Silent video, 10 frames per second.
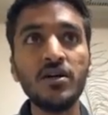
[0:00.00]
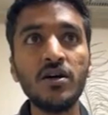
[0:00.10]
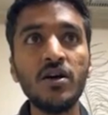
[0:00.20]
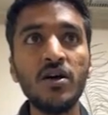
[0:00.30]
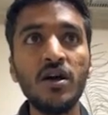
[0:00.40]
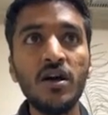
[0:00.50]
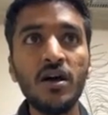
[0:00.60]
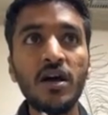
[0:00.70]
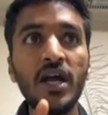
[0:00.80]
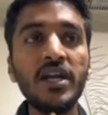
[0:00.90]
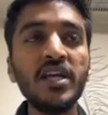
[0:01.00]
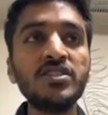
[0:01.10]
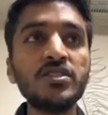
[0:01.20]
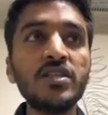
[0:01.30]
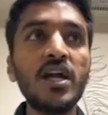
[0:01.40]
So and
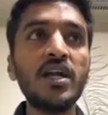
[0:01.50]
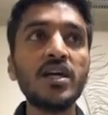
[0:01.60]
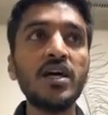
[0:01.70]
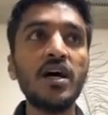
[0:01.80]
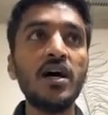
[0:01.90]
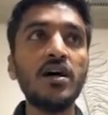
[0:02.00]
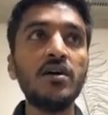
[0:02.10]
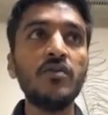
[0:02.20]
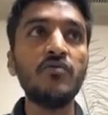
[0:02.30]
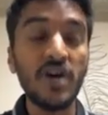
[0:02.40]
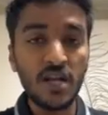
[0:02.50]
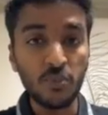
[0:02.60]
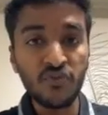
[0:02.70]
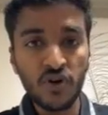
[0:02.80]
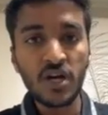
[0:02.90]
next to that, while
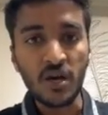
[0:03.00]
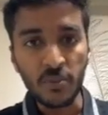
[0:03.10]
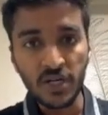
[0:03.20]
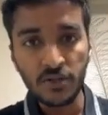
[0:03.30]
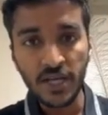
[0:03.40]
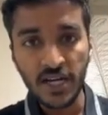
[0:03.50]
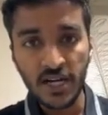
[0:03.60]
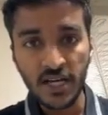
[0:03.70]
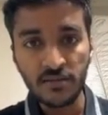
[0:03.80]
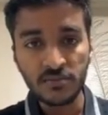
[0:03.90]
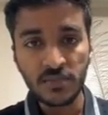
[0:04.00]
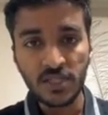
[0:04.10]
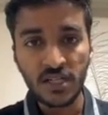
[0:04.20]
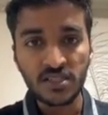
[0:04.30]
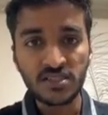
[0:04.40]
before coming to Canada,
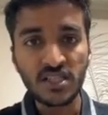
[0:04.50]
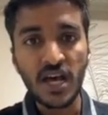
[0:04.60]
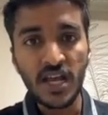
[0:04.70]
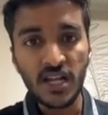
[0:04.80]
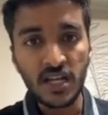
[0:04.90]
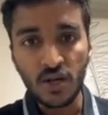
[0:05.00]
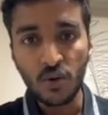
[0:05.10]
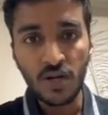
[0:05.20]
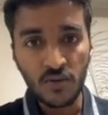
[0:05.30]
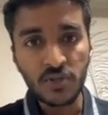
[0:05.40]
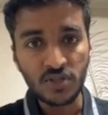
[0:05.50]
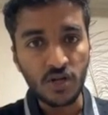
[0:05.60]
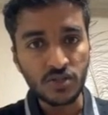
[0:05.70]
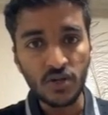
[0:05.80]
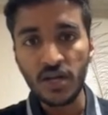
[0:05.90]
Style Narula was
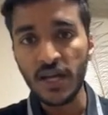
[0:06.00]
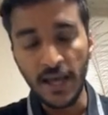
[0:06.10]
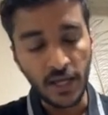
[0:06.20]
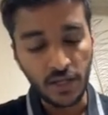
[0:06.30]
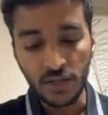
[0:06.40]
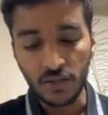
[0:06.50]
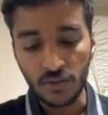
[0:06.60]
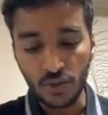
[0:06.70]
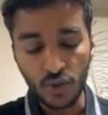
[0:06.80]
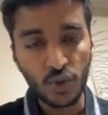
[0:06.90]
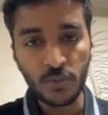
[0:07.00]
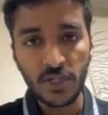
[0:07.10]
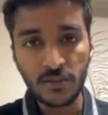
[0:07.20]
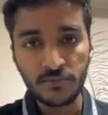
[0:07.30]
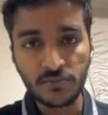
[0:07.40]
also a
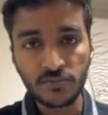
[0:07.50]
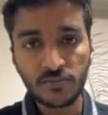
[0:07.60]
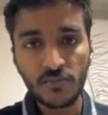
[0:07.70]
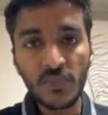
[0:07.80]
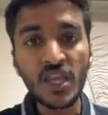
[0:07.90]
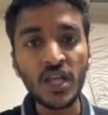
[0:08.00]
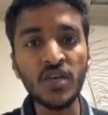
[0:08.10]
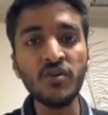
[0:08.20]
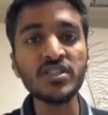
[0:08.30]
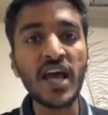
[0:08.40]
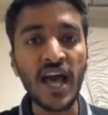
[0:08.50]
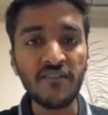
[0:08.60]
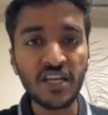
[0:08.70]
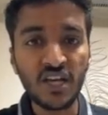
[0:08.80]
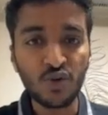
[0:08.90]
YouTuber. He was
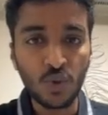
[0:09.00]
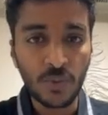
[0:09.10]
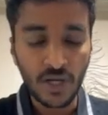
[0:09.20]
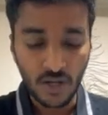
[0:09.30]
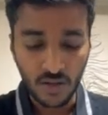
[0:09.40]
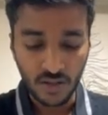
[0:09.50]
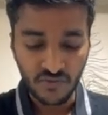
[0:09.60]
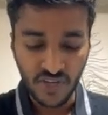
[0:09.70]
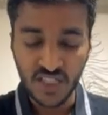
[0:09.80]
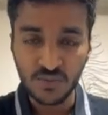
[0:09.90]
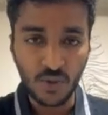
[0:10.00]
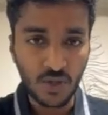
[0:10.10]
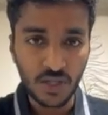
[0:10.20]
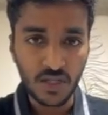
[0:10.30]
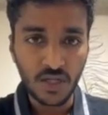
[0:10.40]
having a group on
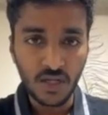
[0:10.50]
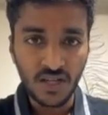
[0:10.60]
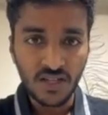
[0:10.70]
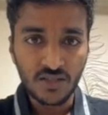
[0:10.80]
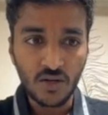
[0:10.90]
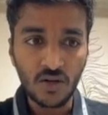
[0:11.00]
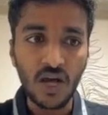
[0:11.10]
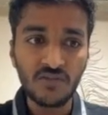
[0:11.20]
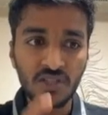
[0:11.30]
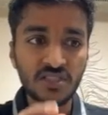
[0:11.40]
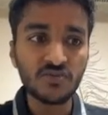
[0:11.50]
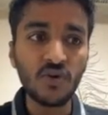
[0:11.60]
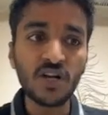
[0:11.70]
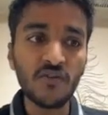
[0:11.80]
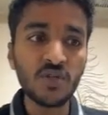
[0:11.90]
Facebook. So I was
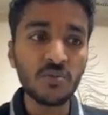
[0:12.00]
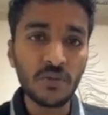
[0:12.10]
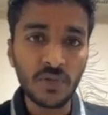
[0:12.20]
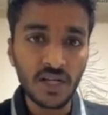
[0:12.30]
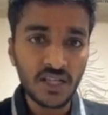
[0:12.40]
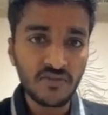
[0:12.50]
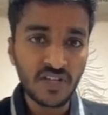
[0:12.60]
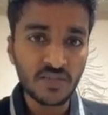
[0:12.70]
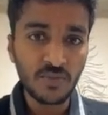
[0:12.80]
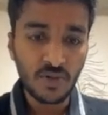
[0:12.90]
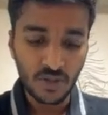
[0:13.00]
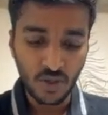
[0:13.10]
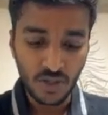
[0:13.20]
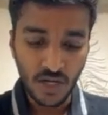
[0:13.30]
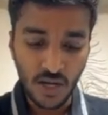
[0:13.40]
one of the member in the Facebook
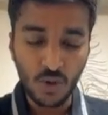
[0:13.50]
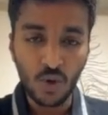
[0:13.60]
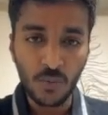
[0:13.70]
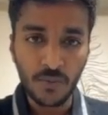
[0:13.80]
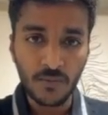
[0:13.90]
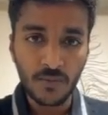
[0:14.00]
group,